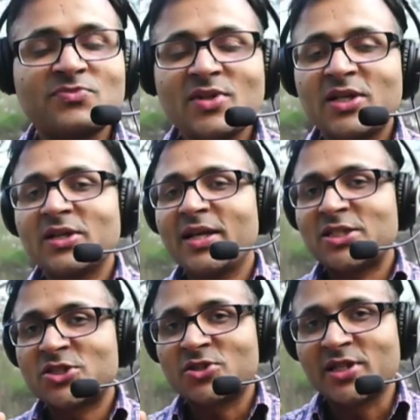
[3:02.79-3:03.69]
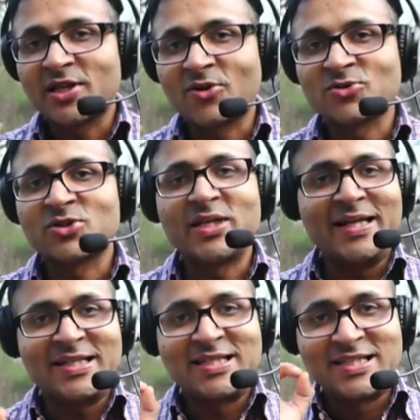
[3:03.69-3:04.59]
Let's study nouns in
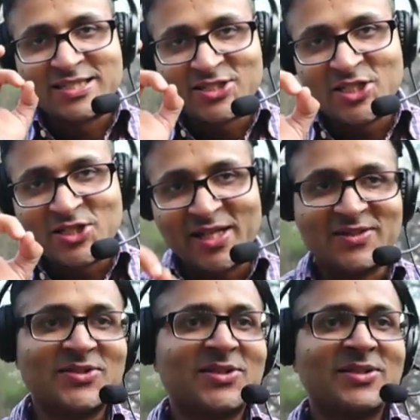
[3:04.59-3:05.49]
details.